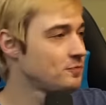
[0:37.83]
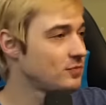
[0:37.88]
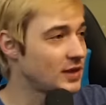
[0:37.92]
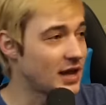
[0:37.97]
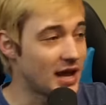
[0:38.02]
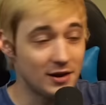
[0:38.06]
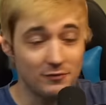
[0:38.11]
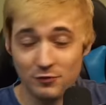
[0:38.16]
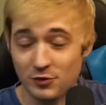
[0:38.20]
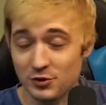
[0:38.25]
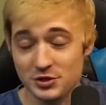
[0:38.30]

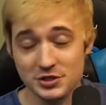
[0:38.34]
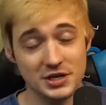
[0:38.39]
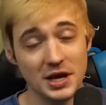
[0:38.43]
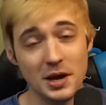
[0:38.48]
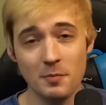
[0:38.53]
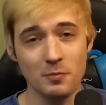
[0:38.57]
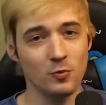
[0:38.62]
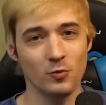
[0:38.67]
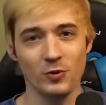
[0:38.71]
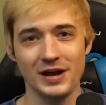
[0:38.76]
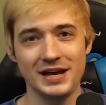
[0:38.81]
And for
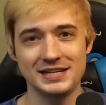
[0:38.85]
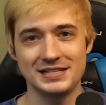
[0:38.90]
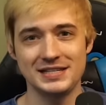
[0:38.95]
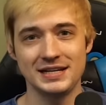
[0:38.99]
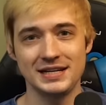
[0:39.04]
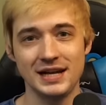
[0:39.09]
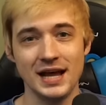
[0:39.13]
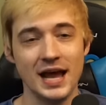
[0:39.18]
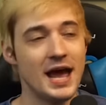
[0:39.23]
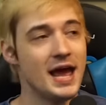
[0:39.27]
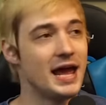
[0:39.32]
some
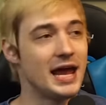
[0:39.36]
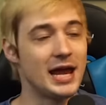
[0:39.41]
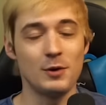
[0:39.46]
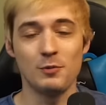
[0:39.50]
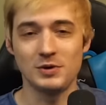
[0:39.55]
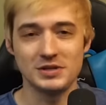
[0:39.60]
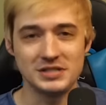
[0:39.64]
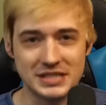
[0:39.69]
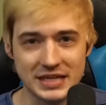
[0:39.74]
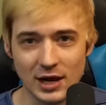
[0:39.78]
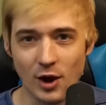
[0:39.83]
reason, it
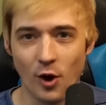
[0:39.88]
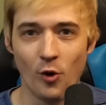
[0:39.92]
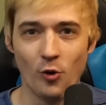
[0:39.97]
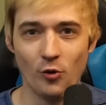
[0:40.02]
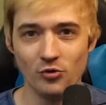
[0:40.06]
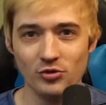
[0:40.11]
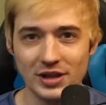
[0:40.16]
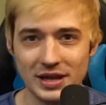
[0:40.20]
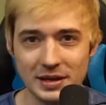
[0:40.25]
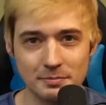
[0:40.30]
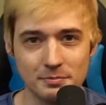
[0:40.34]
was the
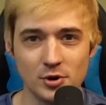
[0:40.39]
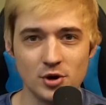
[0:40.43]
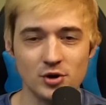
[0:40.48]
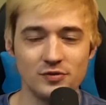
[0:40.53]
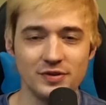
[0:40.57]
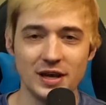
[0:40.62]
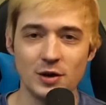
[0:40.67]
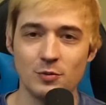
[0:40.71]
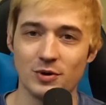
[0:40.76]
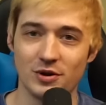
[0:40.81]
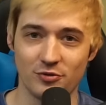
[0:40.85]
only
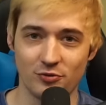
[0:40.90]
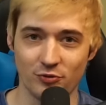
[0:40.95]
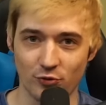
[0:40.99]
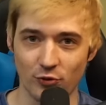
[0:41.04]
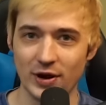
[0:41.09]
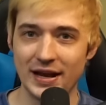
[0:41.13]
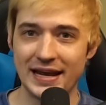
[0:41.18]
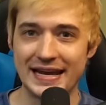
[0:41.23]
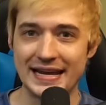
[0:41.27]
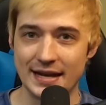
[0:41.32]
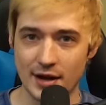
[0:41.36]
movie we
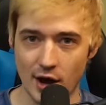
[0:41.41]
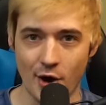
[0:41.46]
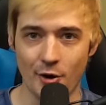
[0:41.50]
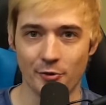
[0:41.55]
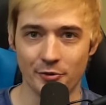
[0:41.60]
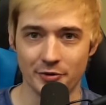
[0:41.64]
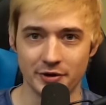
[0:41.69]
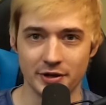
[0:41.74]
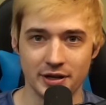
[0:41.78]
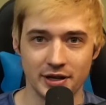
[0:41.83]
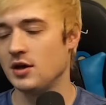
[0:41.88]
freaking
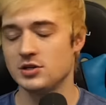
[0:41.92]
owned.